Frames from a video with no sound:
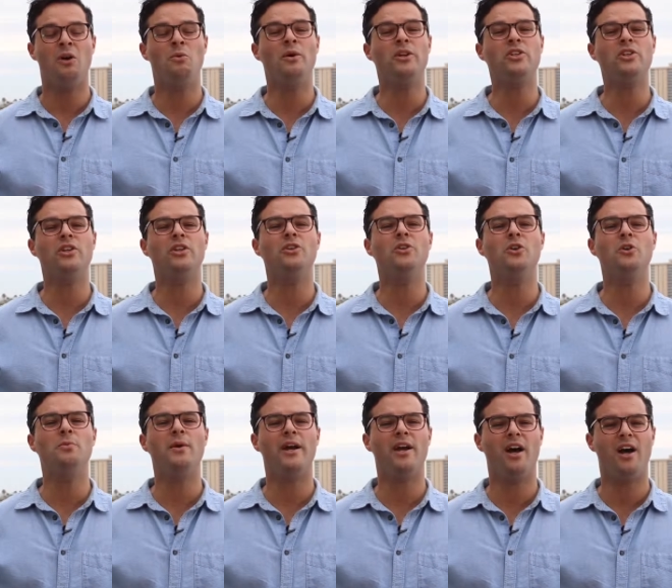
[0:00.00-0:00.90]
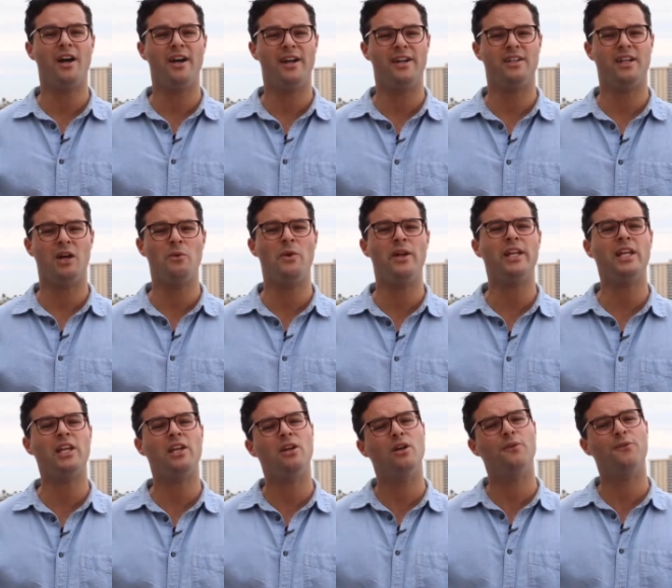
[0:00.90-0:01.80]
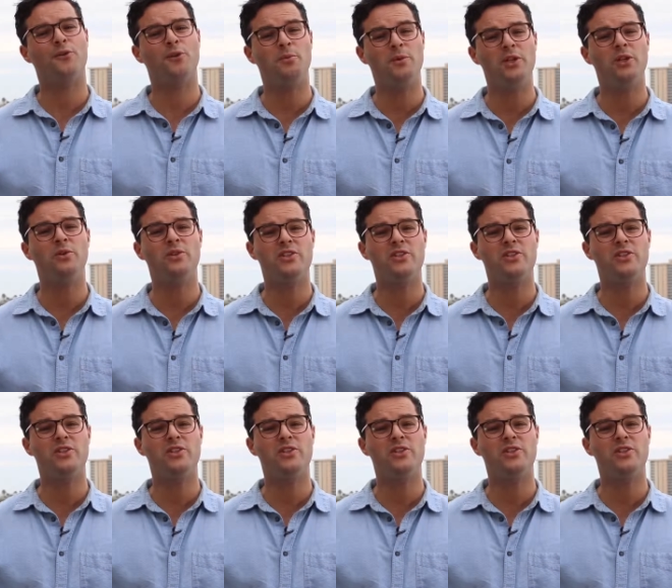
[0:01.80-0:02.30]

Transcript: I want you to know my heart. I want to hear from